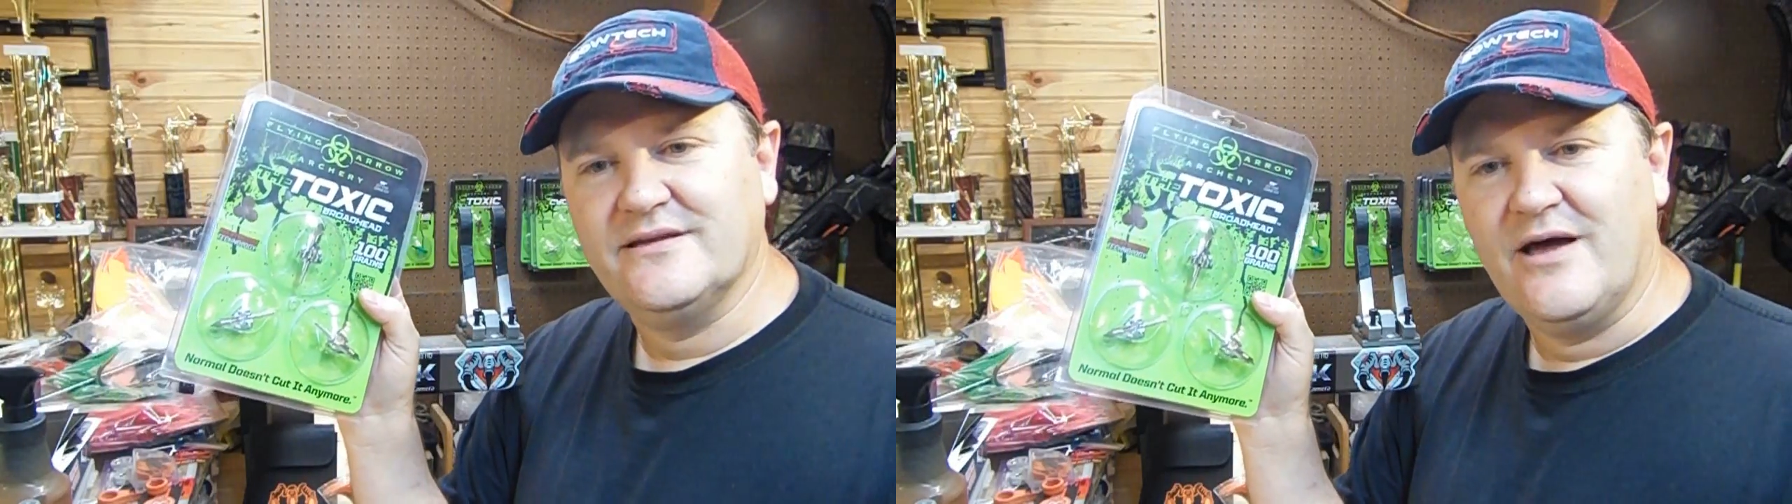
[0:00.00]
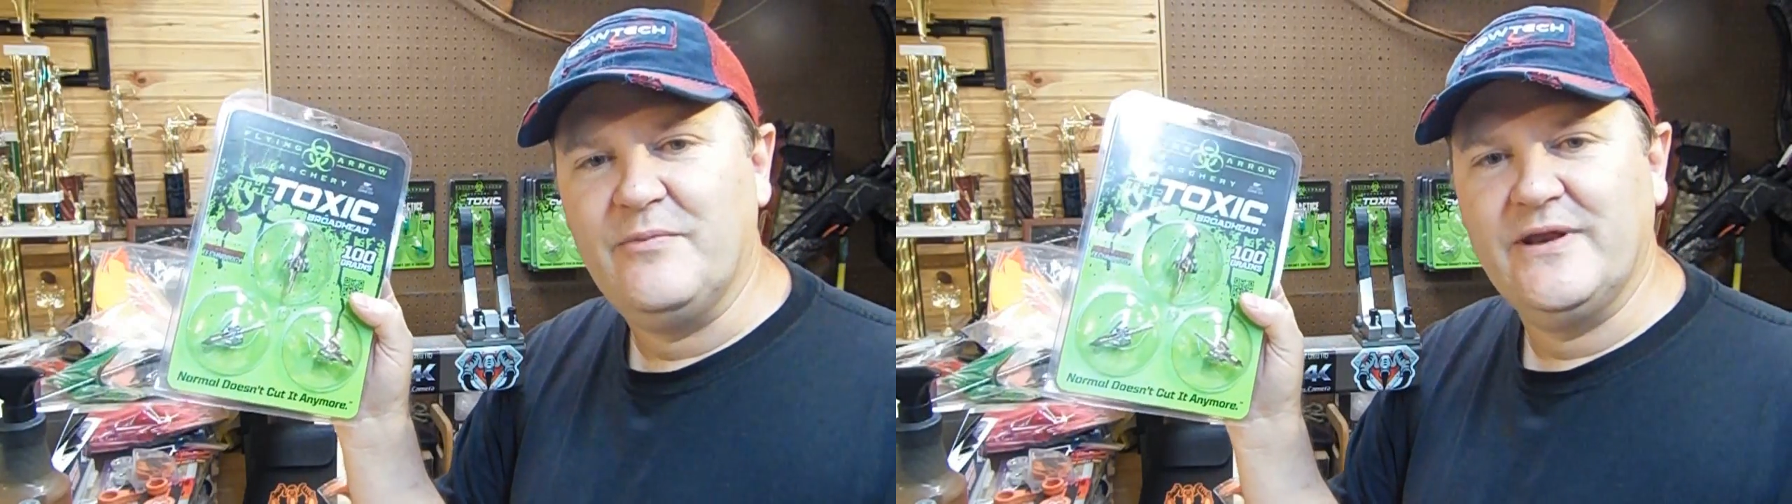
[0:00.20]

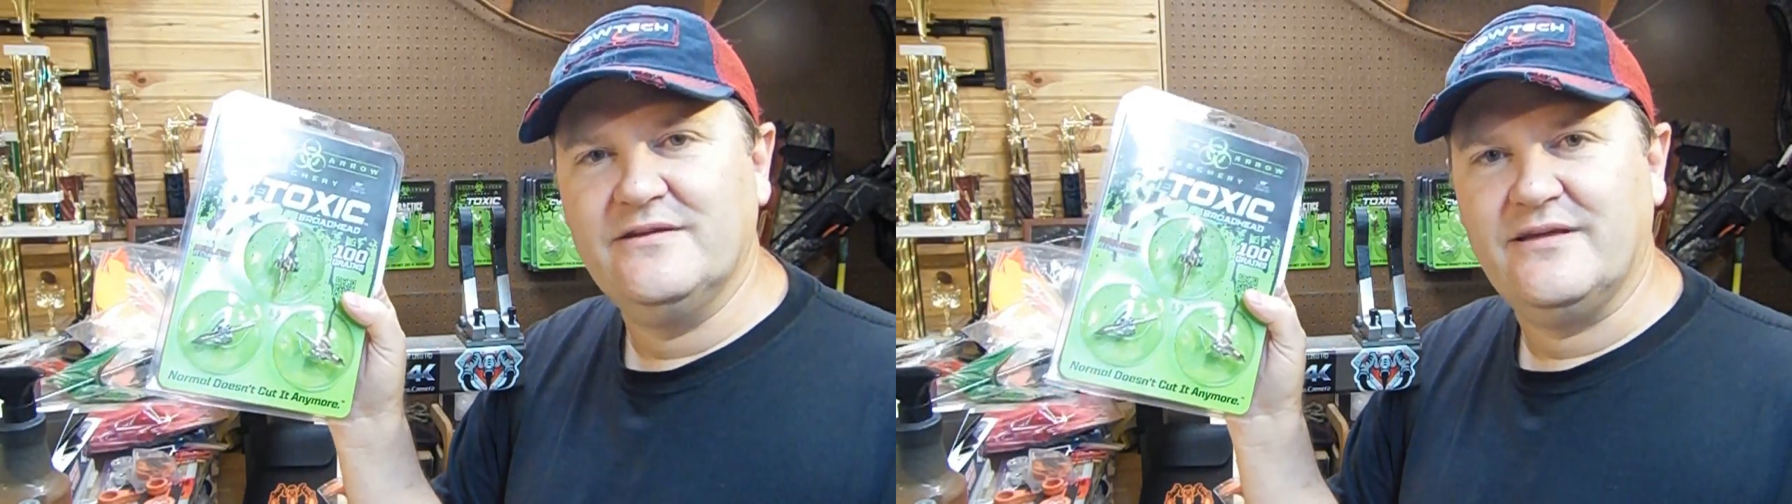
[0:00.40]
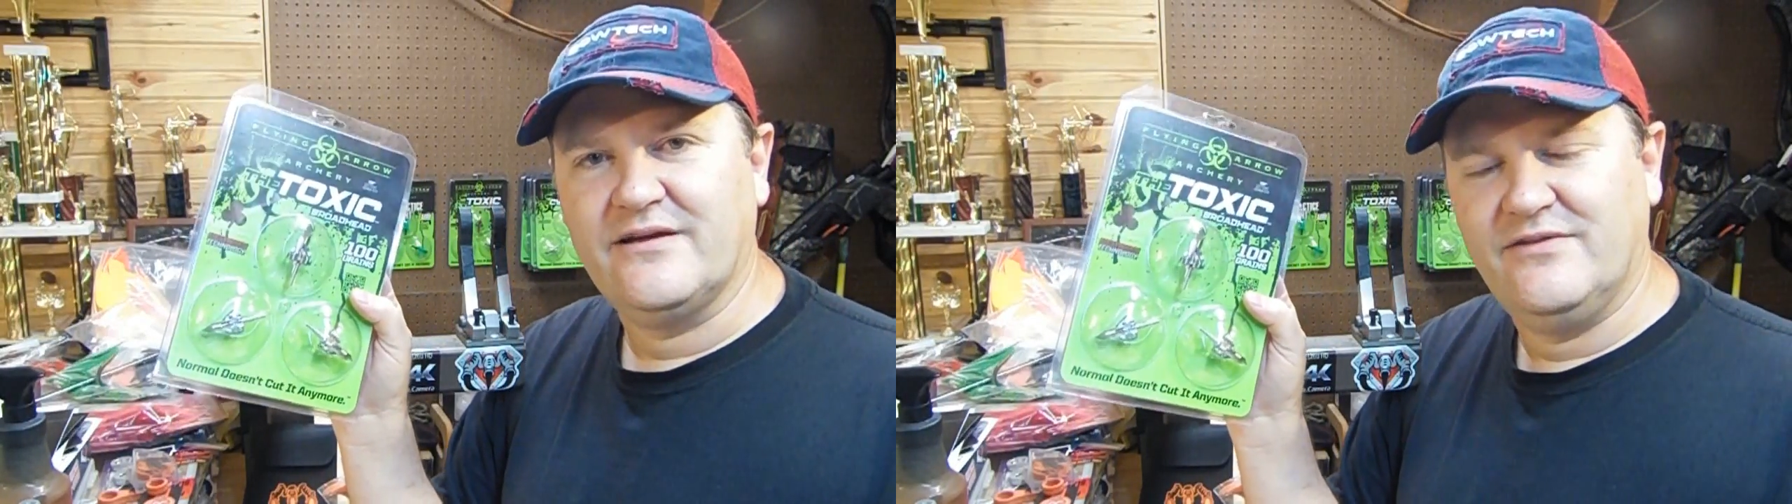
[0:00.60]

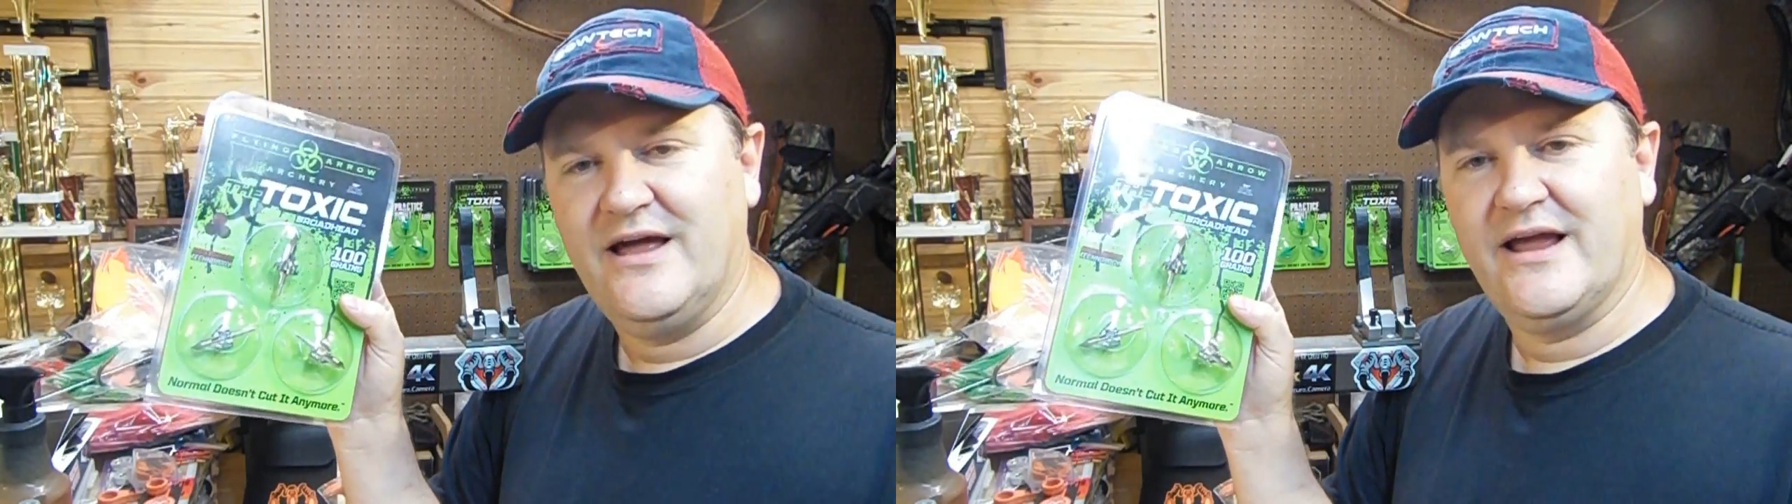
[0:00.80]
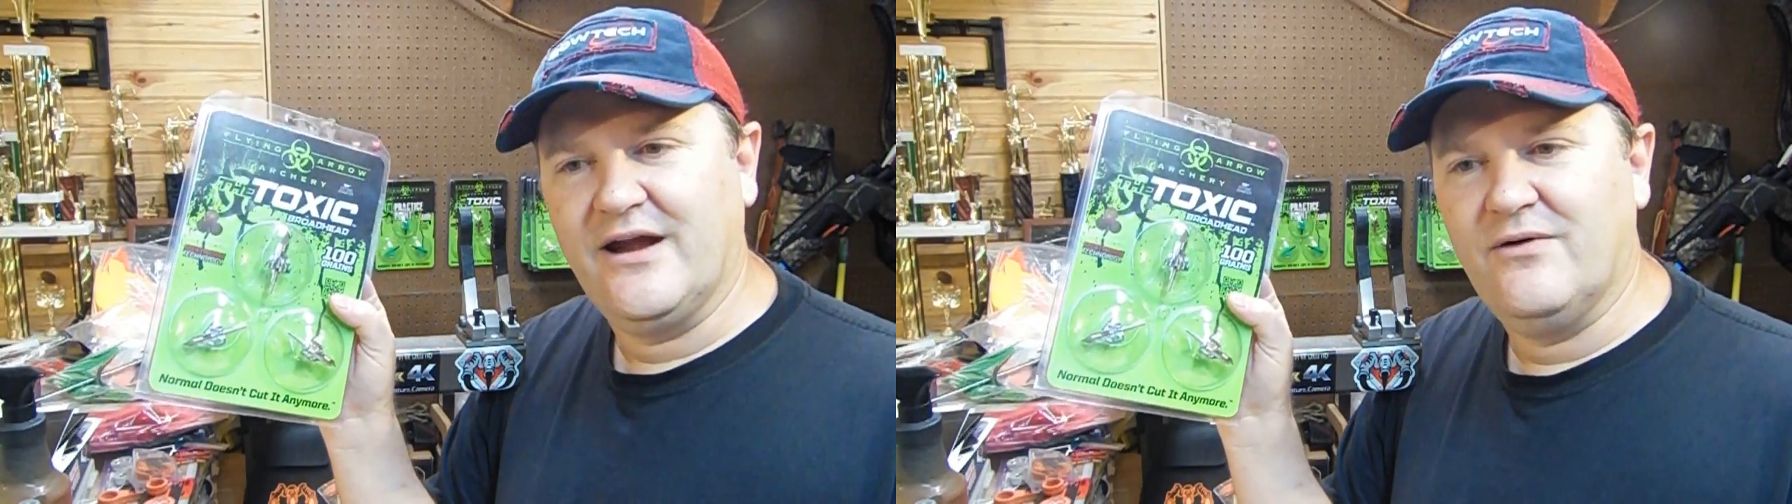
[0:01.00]
companies like
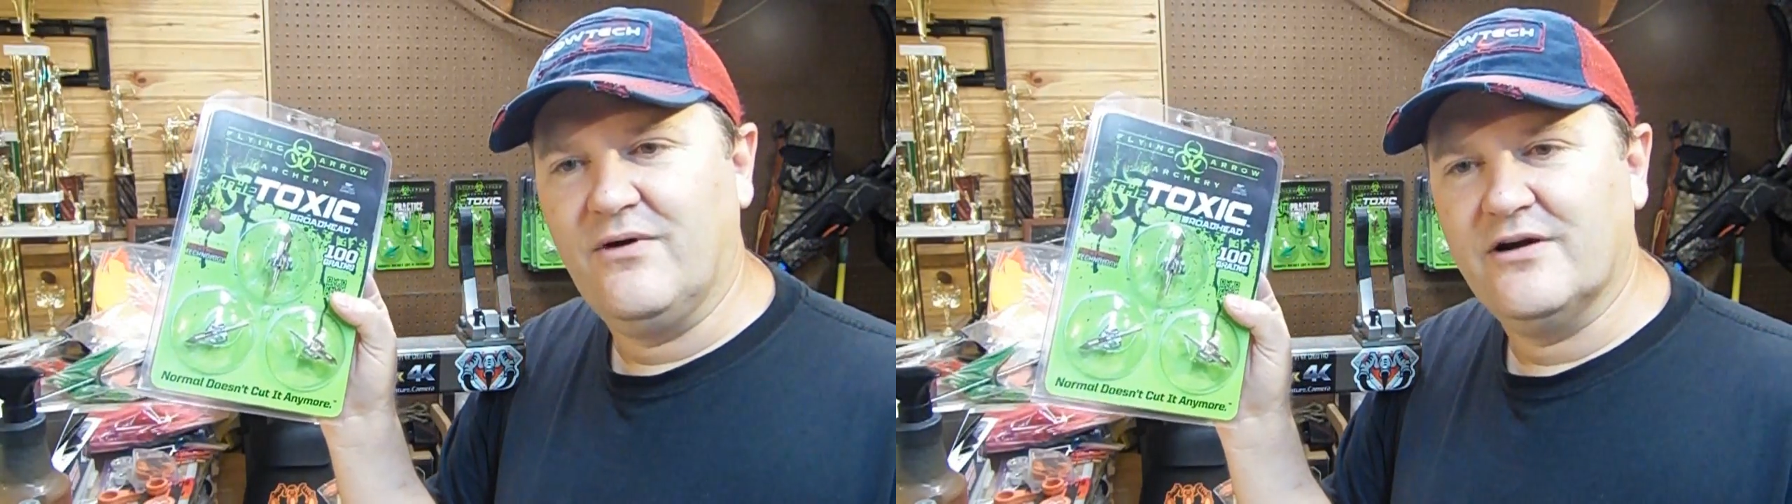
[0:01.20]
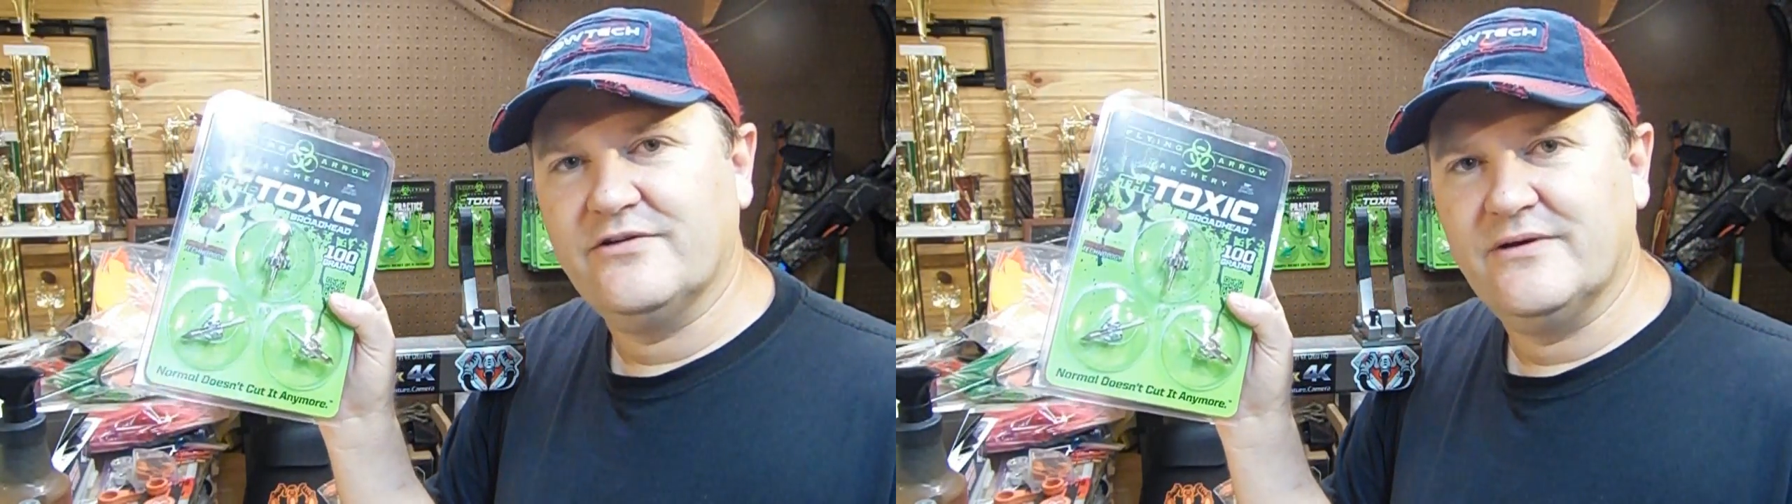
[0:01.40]
Flying Arrow
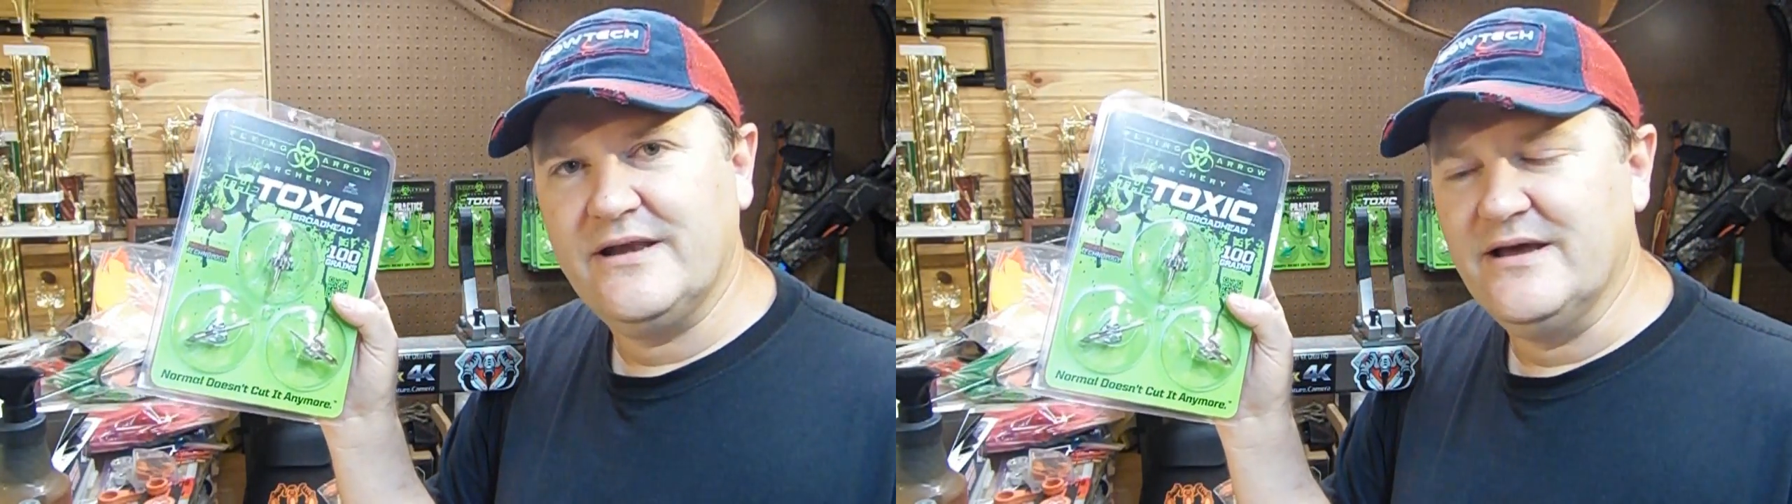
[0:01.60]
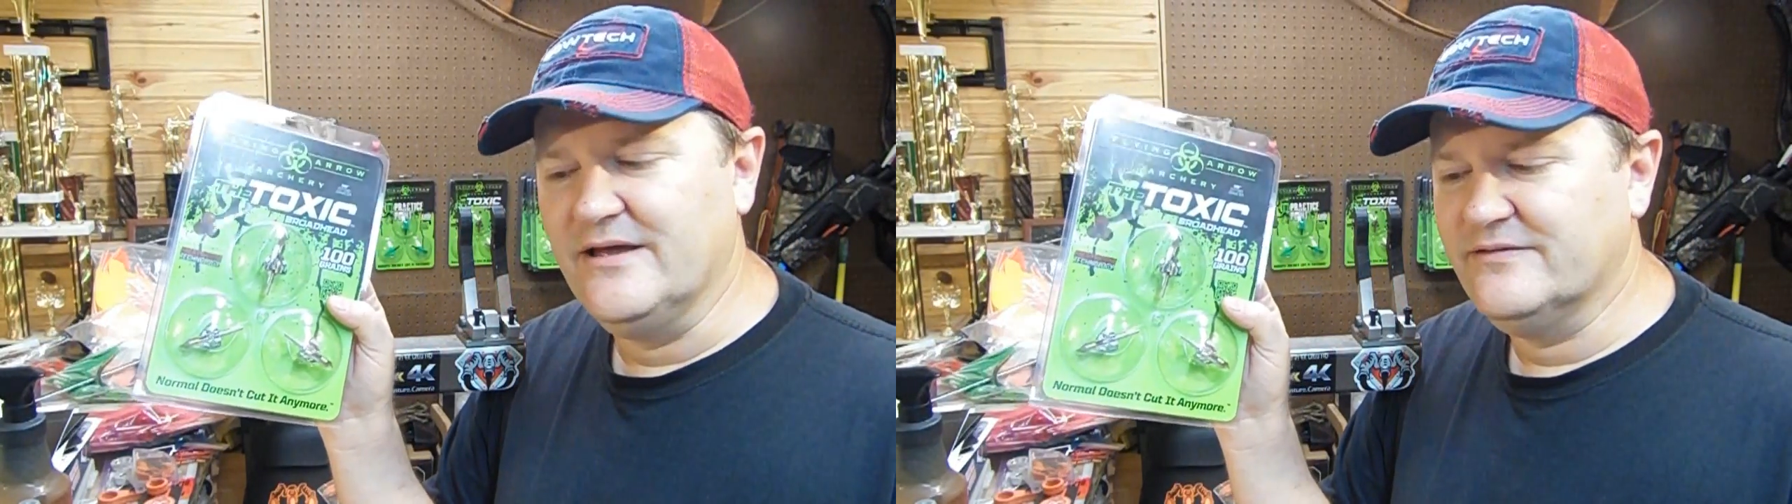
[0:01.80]
Archery
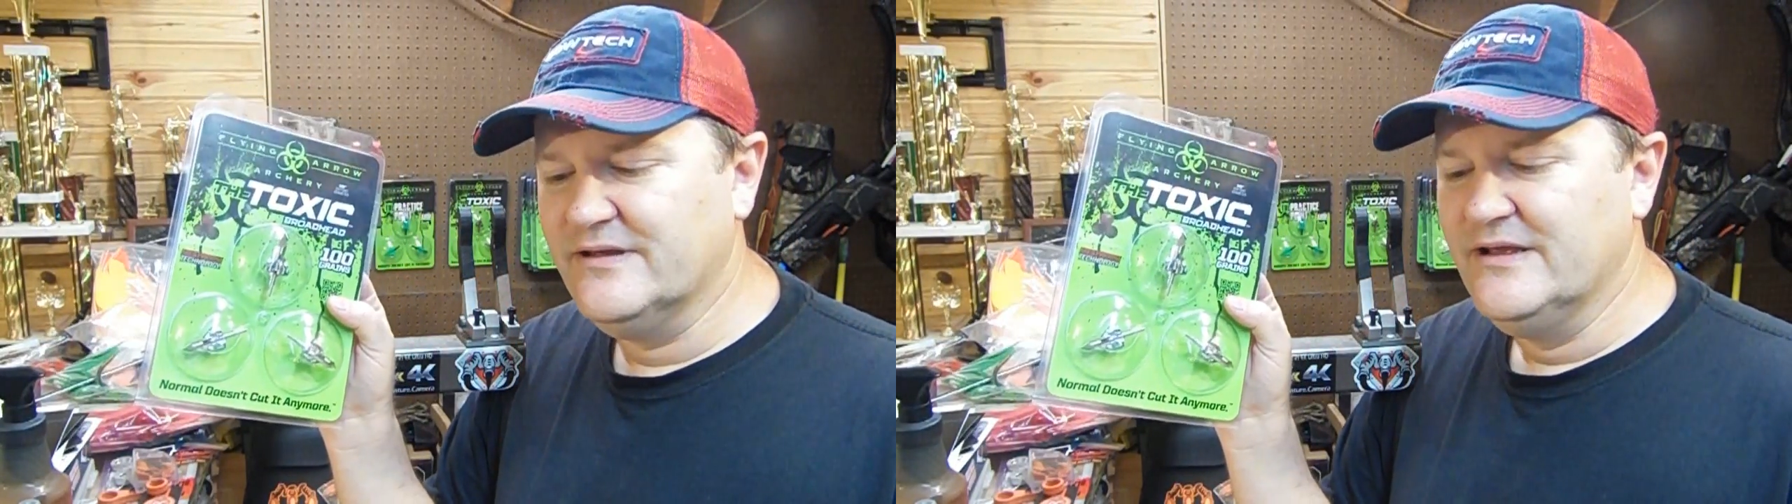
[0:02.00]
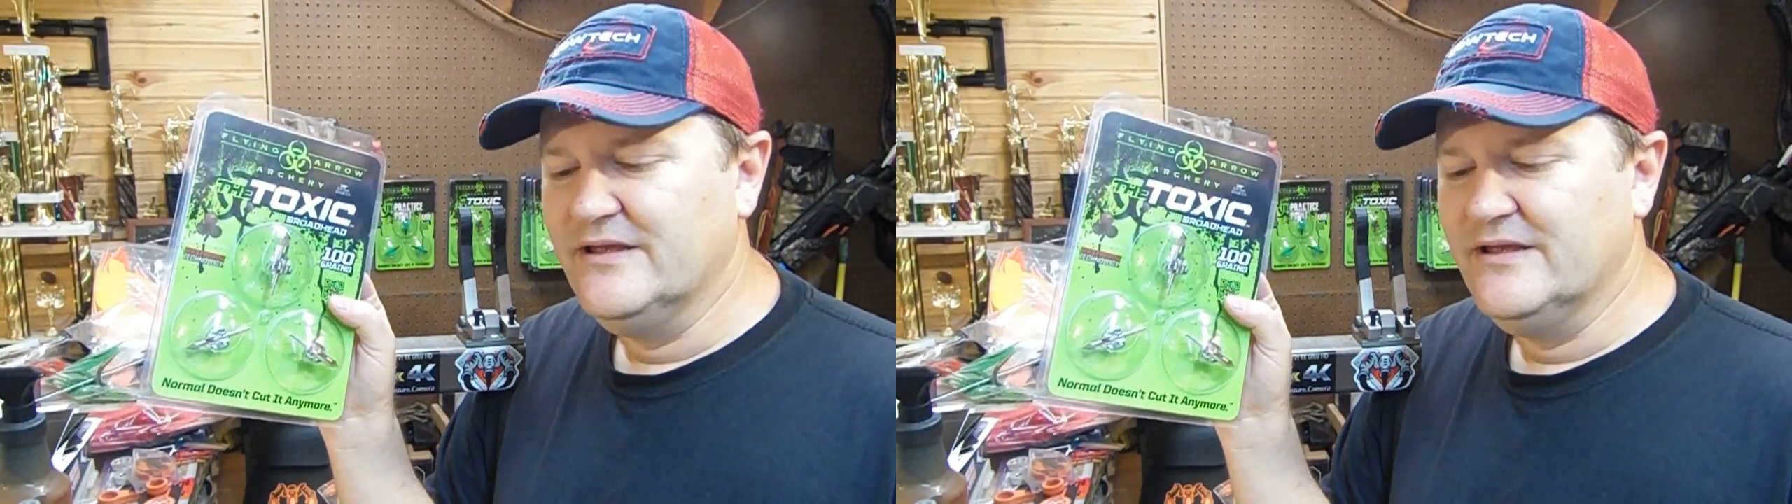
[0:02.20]
does